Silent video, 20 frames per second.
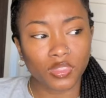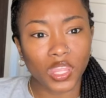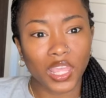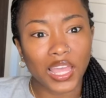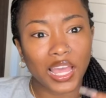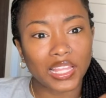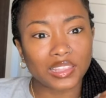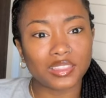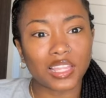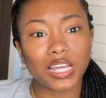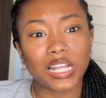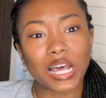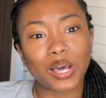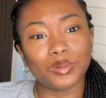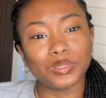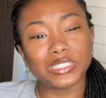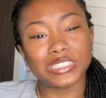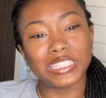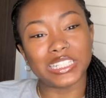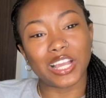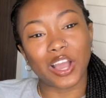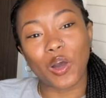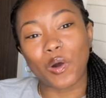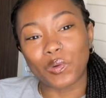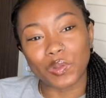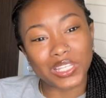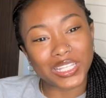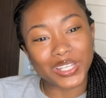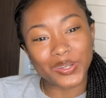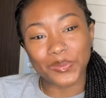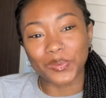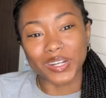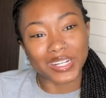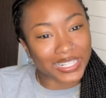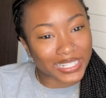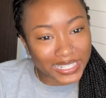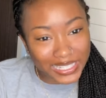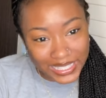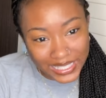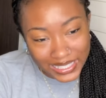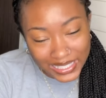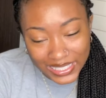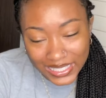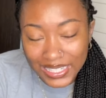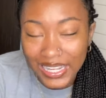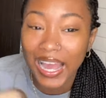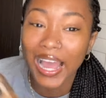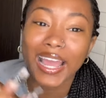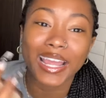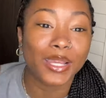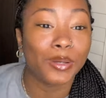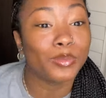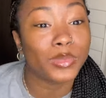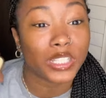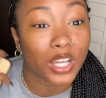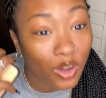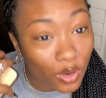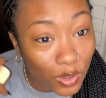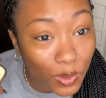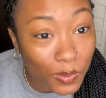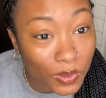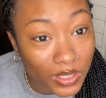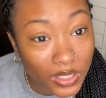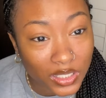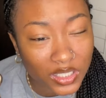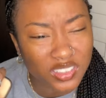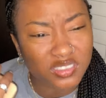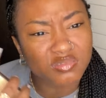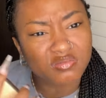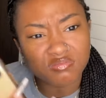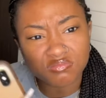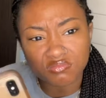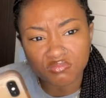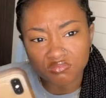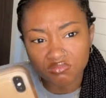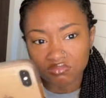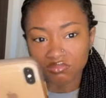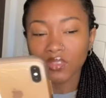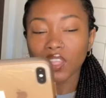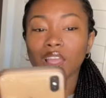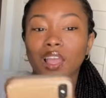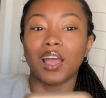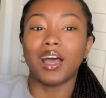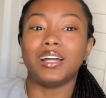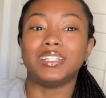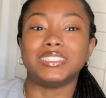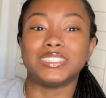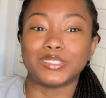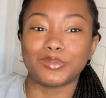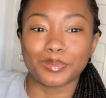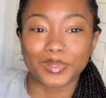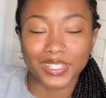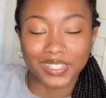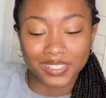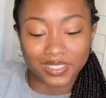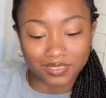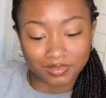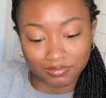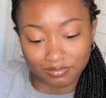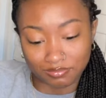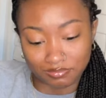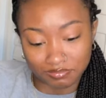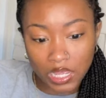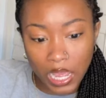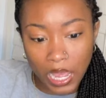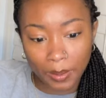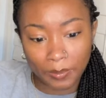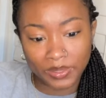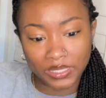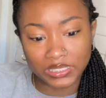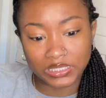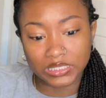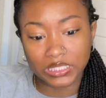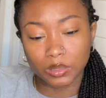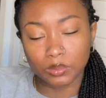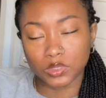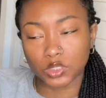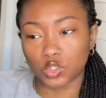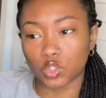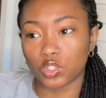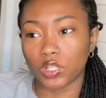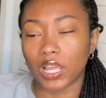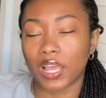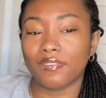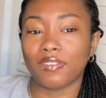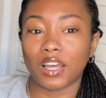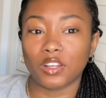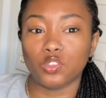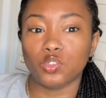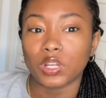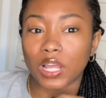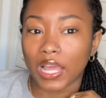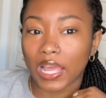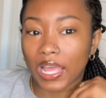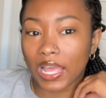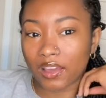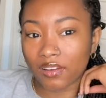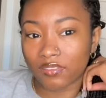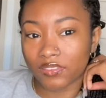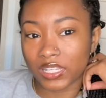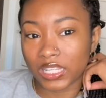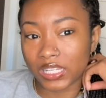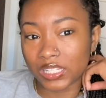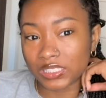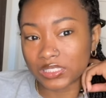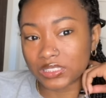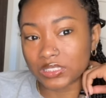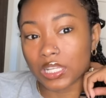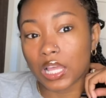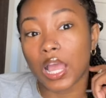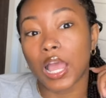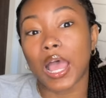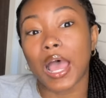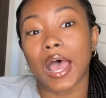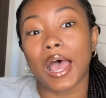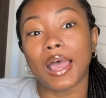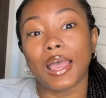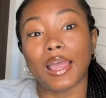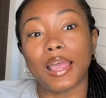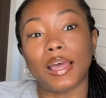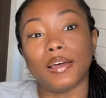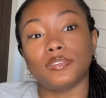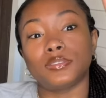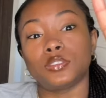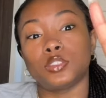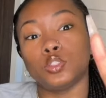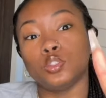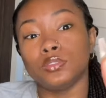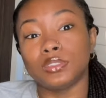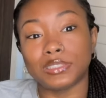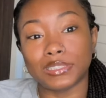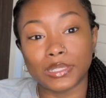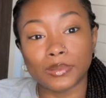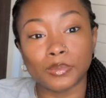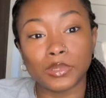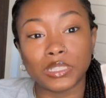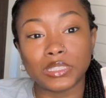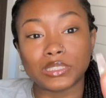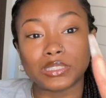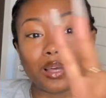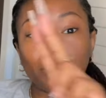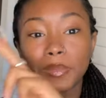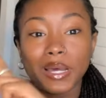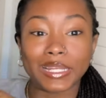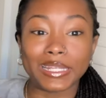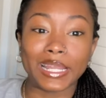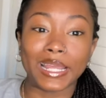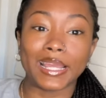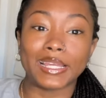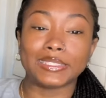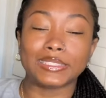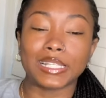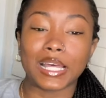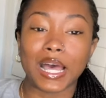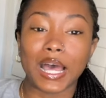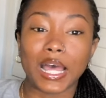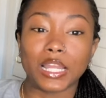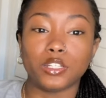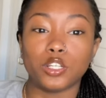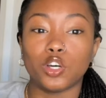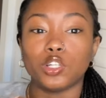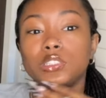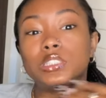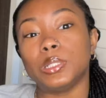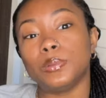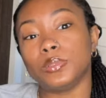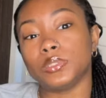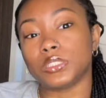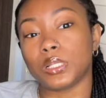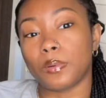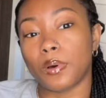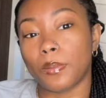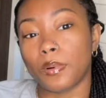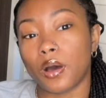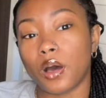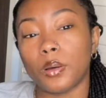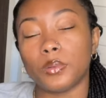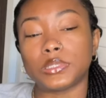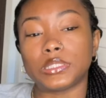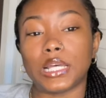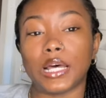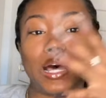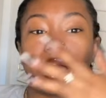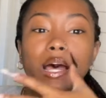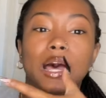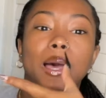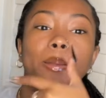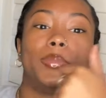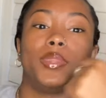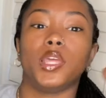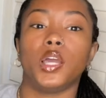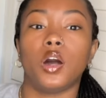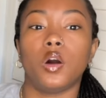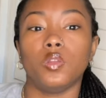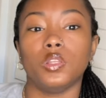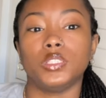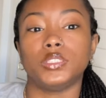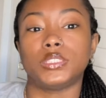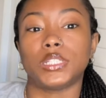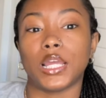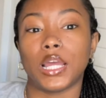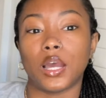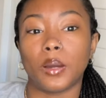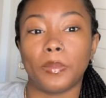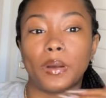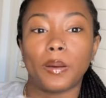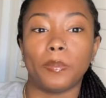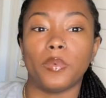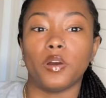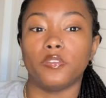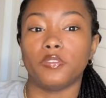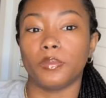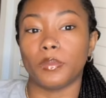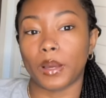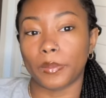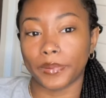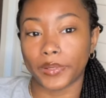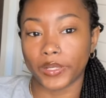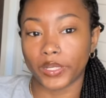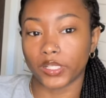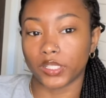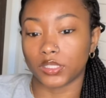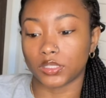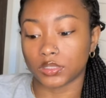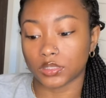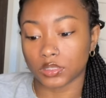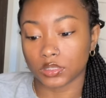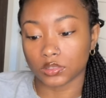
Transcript: I thought I was the only one. I am the only one. I'm just playing. How many siblings do you have? I do not have any I have two siblings on my dad's side, no siblings on my mom's side. I'm the only child by both of my parents.